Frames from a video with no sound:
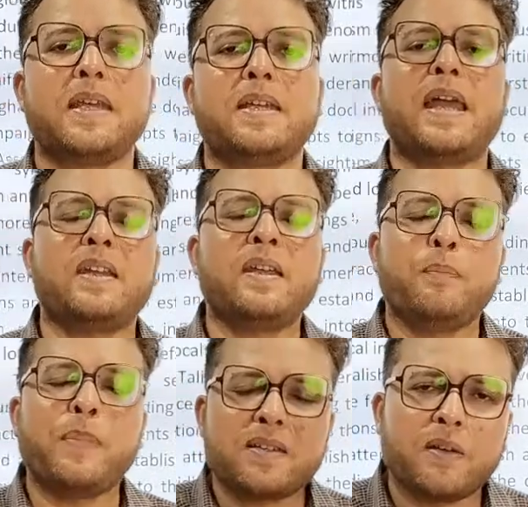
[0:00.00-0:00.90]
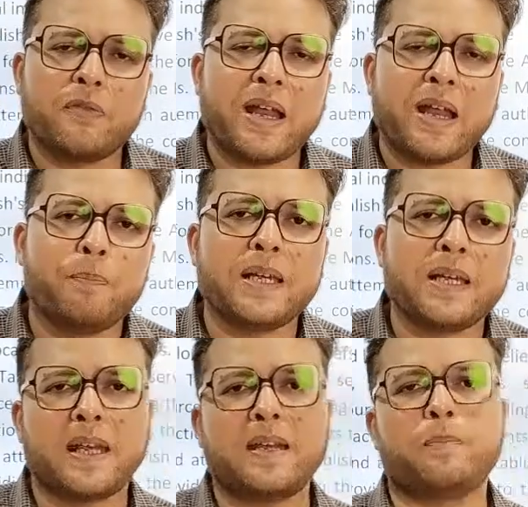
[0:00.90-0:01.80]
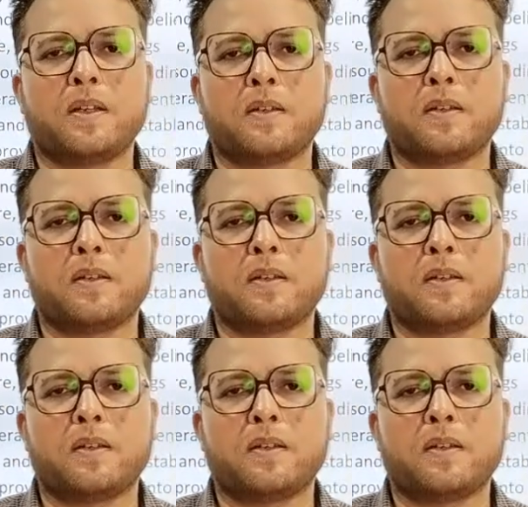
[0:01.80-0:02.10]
that he makes a very big statement.